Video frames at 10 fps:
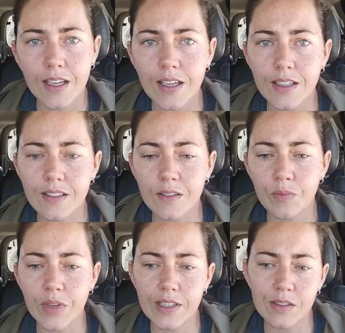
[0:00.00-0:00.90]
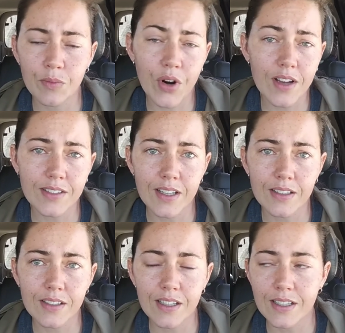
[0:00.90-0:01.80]
It's a
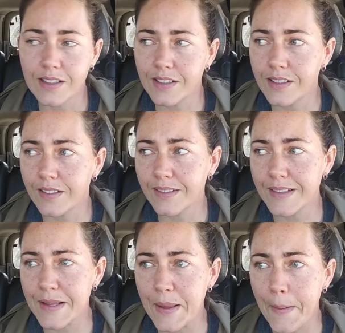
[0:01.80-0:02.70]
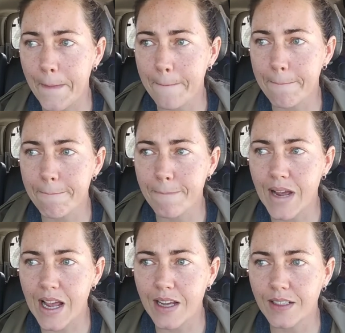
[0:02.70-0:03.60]
process, and it's,
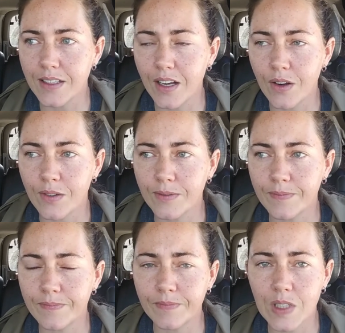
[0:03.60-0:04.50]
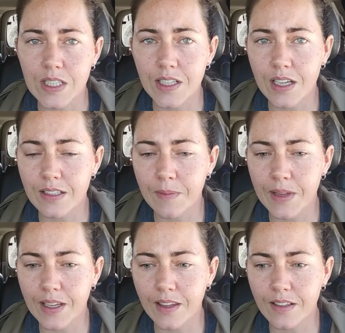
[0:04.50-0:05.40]
you know, it's not
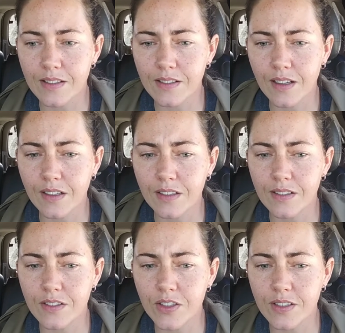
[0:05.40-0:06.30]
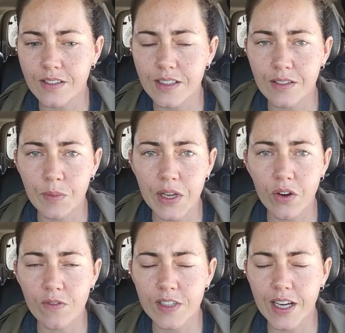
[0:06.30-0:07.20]
something that's gonna just
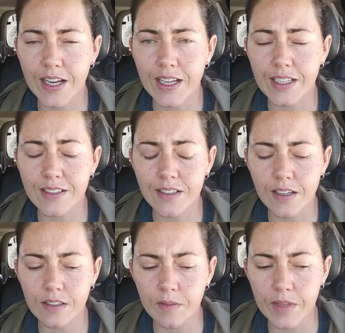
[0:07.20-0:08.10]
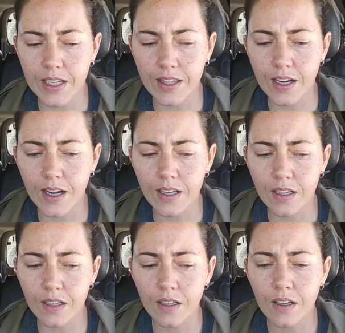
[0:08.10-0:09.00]
disappear overnight, and it's not something that I
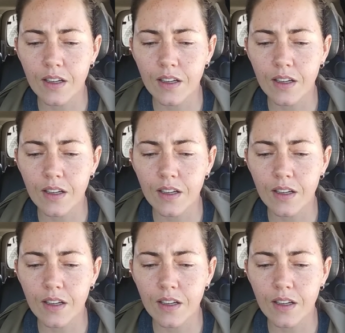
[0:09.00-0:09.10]
could